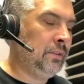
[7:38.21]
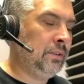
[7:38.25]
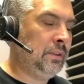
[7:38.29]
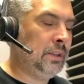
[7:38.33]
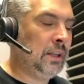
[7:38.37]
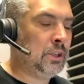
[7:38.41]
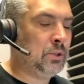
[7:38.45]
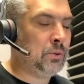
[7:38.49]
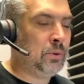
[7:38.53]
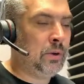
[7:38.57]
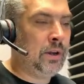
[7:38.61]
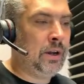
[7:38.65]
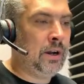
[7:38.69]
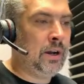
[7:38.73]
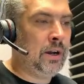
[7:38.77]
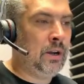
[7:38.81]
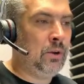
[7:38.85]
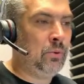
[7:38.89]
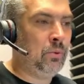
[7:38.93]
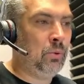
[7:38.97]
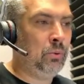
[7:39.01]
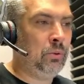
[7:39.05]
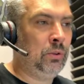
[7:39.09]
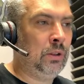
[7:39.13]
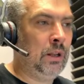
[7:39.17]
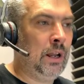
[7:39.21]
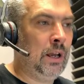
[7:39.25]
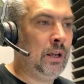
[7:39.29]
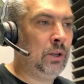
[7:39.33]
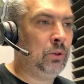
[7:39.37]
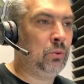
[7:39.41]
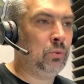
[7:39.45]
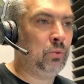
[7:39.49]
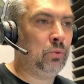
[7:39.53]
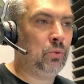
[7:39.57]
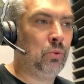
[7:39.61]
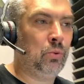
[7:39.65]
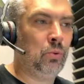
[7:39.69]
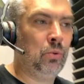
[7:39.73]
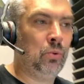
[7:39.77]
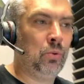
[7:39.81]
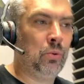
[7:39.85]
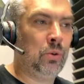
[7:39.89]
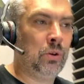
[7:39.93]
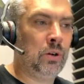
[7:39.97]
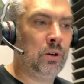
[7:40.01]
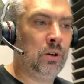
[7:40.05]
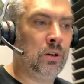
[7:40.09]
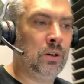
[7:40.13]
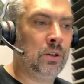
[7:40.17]
That's why I would like to
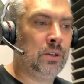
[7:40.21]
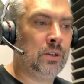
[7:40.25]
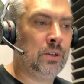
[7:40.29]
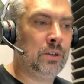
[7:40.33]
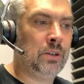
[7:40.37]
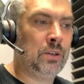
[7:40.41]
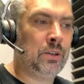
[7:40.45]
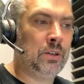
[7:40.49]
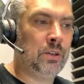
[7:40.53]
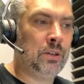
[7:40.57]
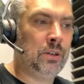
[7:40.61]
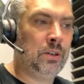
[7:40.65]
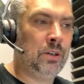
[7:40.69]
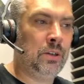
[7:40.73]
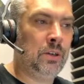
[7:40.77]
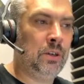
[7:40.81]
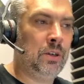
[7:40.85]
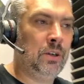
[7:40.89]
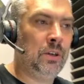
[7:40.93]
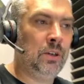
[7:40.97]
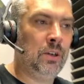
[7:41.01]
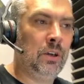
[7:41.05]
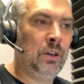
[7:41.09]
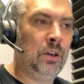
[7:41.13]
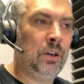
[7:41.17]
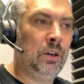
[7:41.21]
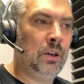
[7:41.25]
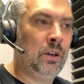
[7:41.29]
see